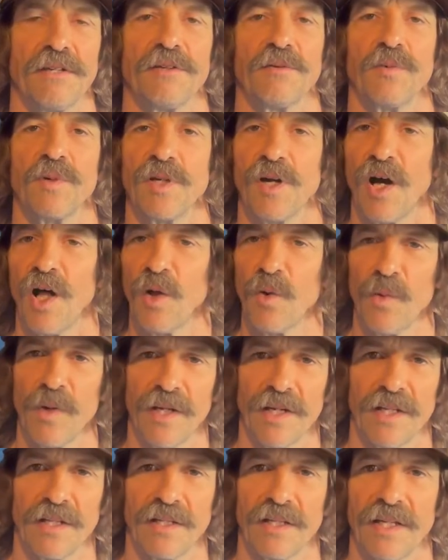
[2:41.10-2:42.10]
We all
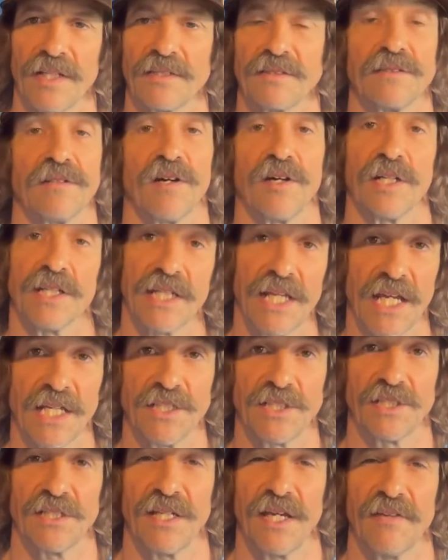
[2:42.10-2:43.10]
will, on
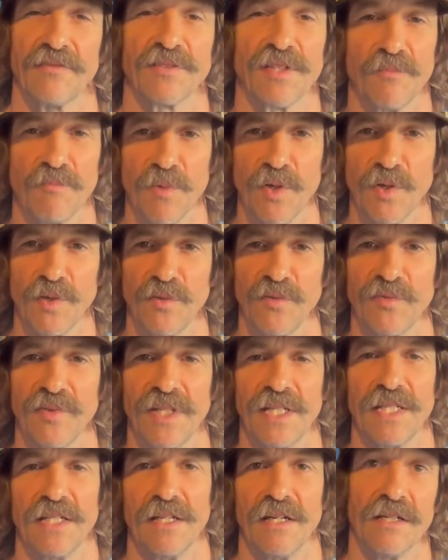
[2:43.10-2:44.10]
occasion, have to move
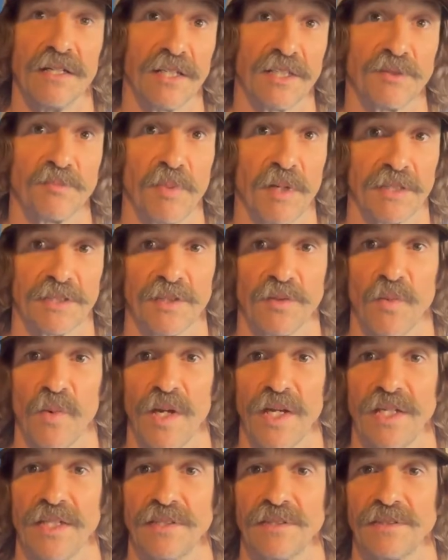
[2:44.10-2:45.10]
in unexpected
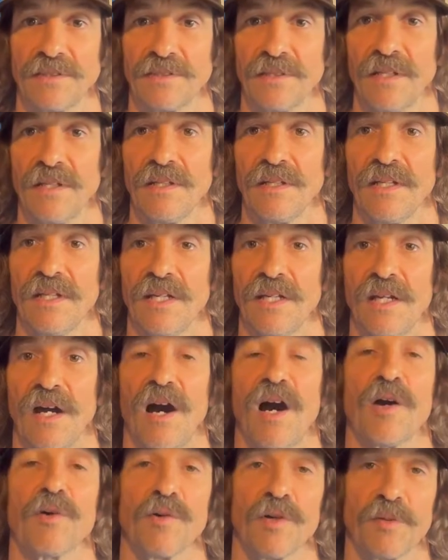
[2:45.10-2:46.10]
ways in
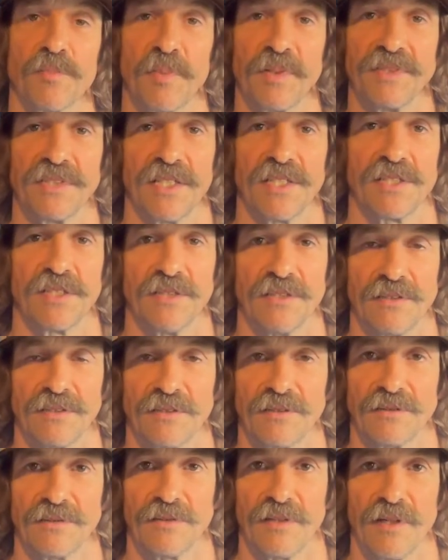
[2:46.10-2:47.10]
awkward
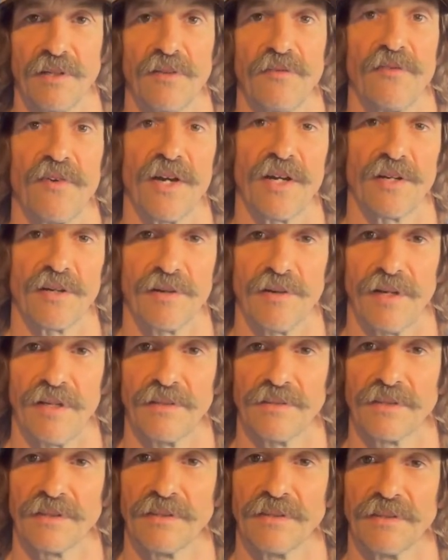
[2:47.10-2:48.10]
positions on the fire
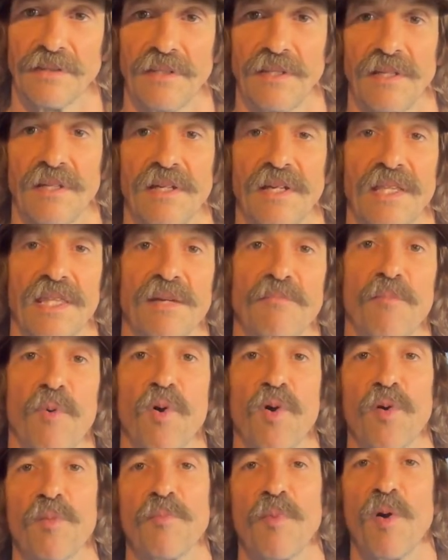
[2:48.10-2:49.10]
ground. The
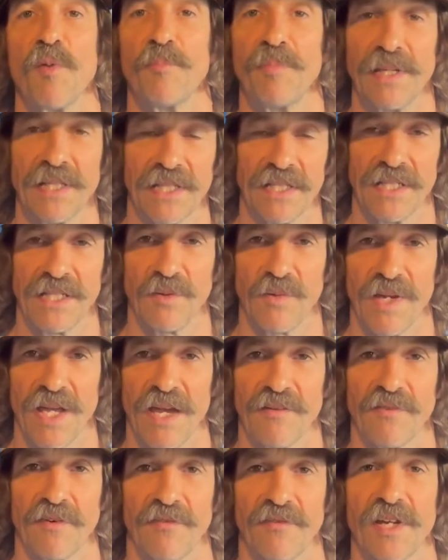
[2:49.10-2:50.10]
more mobility we
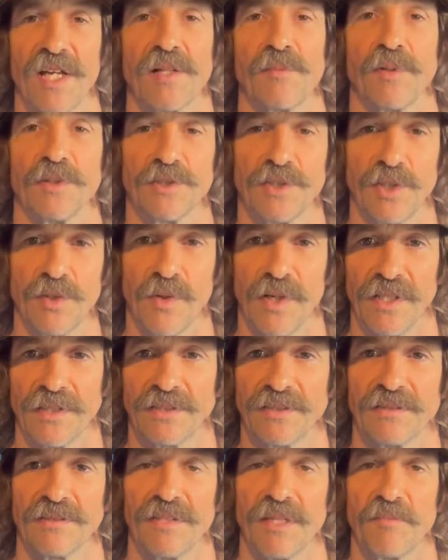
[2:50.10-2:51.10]
have available to
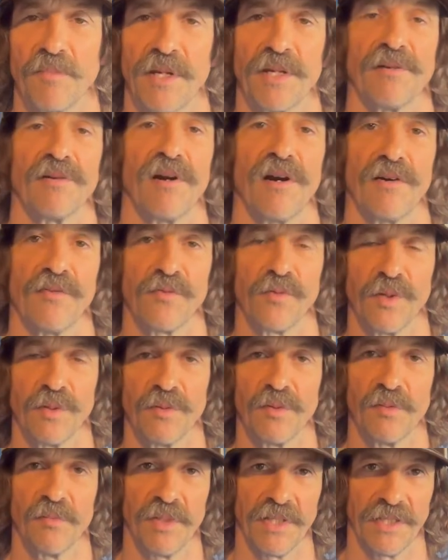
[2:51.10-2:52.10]
us, the better off we
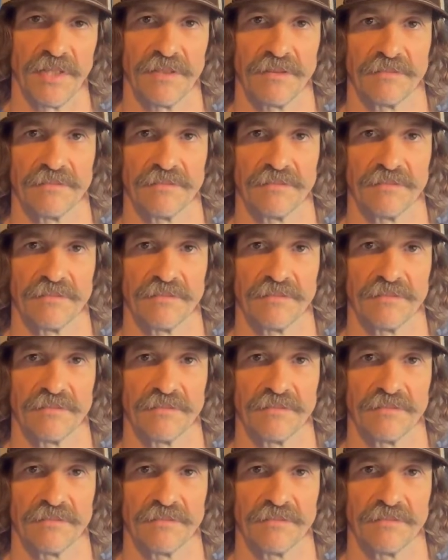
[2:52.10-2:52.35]
will be.